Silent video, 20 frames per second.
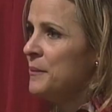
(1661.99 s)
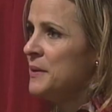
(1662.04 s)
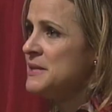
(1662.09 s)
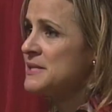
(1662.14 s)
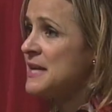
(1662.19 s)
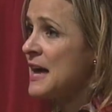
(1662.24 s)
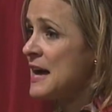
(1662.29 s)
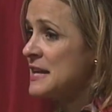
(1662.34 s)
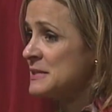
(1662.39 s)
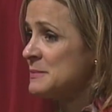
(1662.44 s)
he's
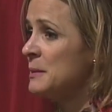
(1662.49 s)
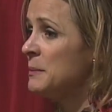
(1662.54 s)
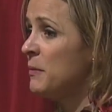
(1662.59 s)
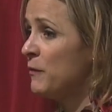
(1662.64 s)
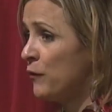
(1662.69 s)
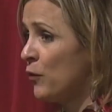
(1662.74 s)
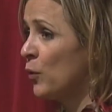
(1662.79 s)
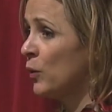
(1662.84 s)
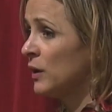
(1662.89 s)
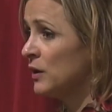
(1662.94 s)
asked me
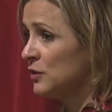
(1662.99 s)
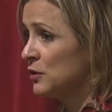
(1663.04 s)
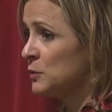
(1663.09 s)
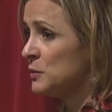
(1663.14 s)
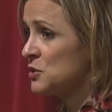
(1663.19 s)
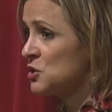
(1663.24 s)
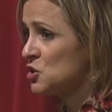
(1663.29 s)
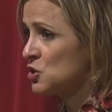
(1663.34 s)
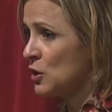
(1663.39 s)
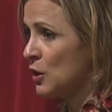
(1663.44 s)
before to do
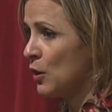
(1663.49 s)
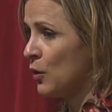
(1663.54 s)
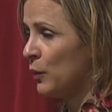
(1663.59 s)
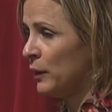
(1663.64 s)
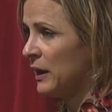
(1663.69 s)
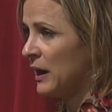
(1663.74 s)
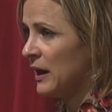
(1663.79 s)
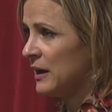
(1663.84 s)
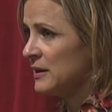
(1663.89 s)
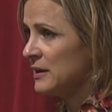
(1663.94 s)
his show,
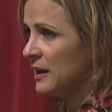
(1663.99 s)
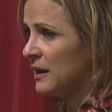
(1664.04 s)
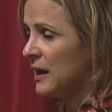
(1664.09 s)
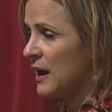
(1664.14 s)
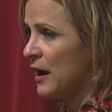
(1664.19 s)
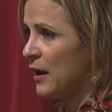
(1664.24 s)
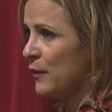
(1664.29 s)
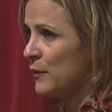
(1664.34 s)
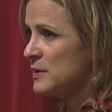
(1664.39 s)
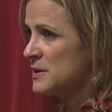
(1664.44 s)
and
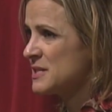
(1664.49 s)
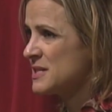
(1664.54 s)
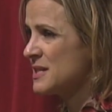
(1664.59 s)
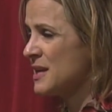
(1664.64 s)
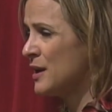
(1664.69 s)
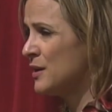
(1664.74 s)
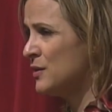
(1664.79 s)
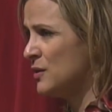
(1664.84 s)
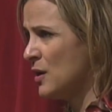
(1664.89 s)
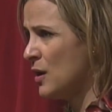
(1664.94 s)
I always
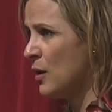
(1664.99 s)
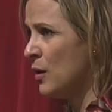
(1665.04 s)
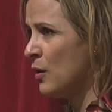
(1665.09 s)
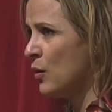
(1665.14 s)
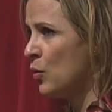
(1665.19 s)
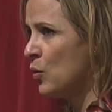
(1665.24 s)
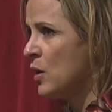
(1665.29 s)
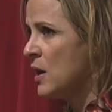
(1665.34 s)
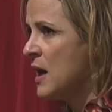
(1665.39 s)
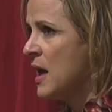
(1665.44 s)
said
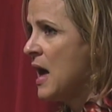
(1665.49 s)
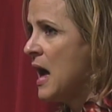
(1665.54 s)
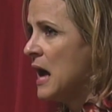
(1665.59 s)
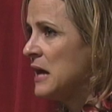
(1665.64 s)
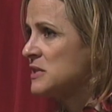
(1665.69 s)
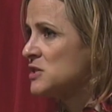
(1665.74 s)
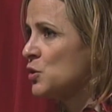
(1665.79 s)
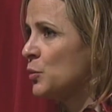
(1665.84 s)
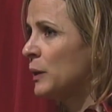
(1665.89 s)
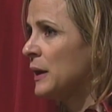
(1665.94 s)
no.
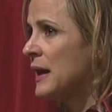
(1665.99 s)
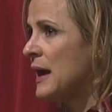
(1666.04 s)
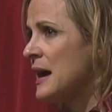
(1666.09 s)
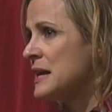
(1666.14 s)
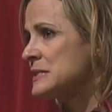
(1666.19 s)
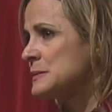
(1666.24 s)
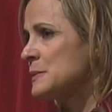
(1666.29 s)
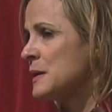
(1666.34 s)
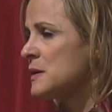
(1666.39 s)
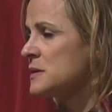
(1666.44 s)
And so when he
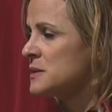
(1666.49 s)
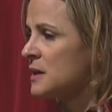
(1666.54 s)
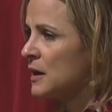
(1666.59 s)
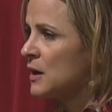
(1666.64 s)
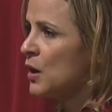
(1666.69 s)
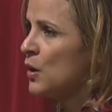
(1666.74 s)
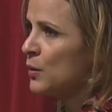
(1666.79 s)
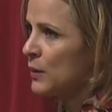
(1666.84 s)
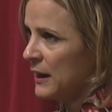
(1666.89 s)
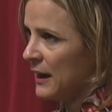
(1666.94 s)
asked me, I was like,
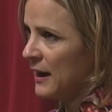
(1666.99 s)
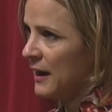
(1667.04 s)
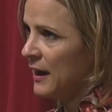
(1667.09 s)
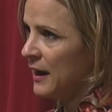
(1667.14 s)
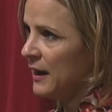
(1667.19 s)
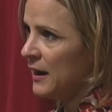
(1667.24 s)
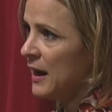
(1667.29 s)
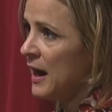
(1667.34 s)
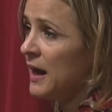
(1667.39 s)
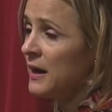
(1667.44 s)

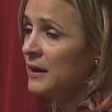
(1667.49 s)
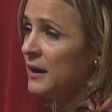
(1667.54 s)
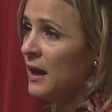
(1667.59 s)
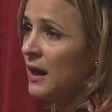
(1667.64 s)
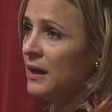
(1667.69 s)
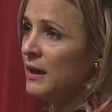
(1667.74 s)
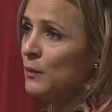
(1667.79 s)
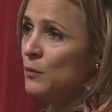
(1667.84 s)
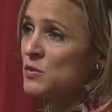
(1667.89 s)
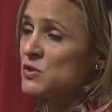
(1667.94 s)
okay.
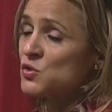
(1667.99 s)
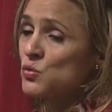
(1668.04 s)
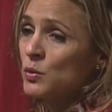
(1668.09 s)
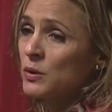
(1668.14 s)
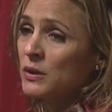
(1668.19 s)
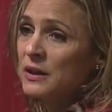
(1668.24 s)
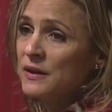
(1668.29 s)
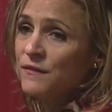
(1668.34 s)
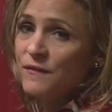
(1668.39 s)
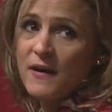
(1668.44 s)
And it was
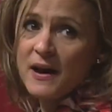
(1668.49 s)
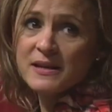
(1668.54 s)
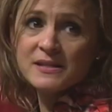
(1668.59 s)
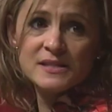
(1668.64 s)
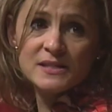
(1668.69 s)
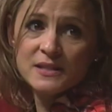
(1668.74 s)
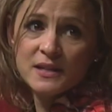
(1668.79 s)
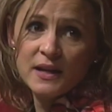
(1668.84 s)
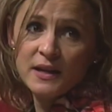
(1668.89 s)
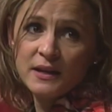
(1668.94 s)
really
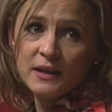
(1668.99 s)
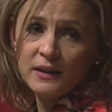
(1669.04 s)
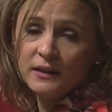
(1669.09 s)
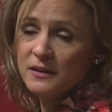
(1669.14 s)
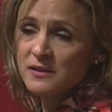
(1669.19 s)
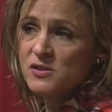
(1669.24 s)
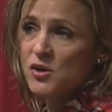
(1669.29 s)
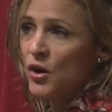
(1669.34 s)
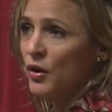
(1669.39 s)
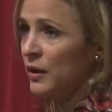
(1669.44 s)
fascinating.
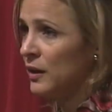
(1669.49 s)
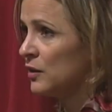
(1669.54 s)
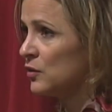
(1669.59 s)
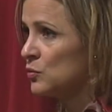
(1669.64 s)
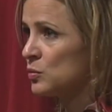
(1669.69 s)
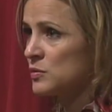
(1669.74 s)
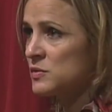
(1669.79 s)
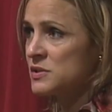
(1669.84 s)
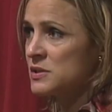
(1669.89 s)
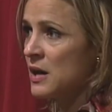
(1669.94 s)
His audience
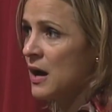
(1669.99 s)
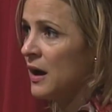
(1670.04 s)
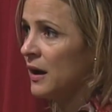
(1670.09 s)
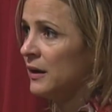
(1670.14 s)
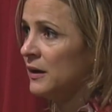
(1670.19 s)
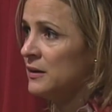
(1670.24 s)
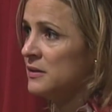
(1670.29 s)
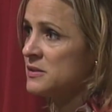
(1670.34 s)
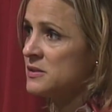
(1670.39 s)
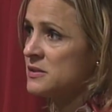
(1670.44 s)
was
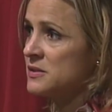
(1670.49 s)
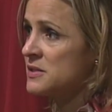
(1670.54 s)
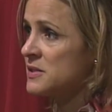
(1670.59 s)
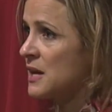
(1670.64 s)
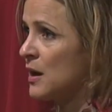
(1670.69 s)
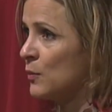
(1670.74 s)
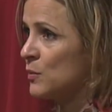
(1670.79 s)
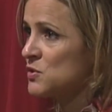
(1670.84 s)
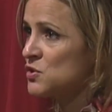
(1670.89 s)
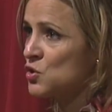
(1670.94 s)
nice. The
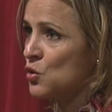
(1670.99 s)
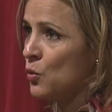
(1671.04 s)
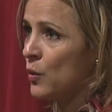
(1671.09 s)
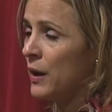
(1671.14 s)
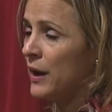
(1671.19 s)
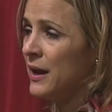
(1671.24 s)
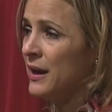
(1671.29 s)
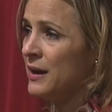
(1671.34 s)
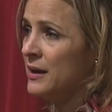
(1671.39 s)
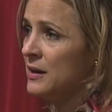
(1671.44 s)
set was
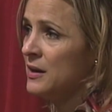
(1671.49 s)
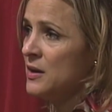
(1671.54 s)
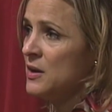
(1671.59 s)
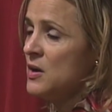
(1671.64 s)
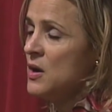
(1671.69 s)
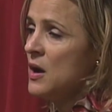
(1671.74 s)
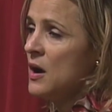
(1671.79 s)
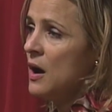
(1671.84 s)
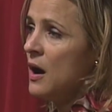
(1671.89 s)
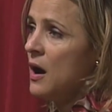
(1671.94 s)
great.
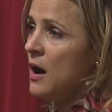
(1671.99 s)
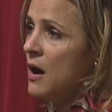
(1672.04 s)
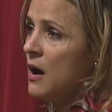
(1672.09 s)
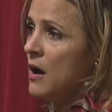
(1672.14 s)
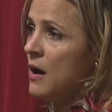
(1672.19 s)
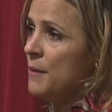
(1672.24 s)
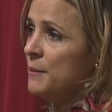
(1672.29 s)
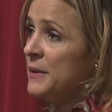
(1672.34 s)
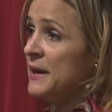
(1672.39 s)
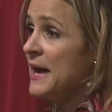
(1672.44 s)

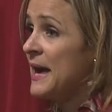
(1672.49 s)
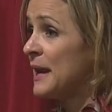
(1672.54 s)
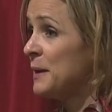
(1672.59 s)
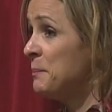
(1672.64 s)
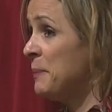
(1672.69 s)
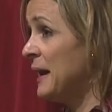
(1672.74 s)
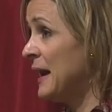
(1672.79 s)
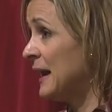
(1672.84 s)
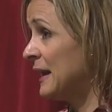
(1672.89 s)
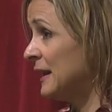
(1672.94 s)
He had a
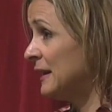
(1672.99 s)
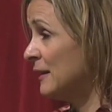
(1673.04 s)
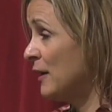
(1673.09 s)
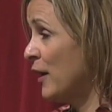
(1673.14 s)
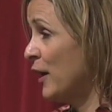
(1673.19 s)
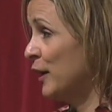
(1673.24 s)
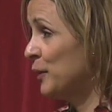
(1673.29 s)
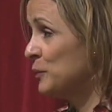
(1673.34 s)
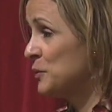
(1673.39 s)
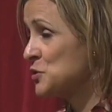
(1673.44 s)
panty
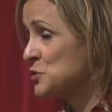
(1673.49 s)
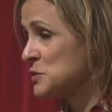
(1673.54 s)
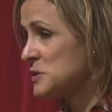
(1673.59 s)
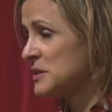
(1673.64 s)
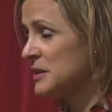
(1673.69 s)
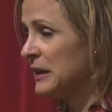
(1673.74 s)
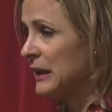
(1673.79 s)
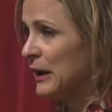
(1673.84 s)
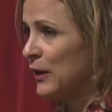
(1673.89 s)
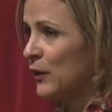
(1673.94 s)
line, which was
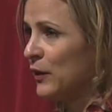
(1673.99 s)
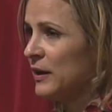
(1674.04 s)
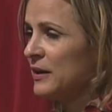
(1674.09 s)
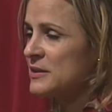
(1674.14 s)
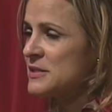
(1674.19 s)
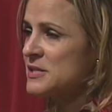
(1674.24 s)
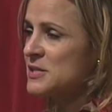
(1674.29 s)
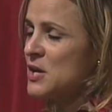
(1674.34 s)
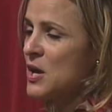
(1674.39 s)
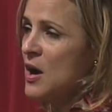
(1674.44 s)

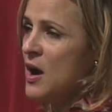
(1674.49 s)
hilarious.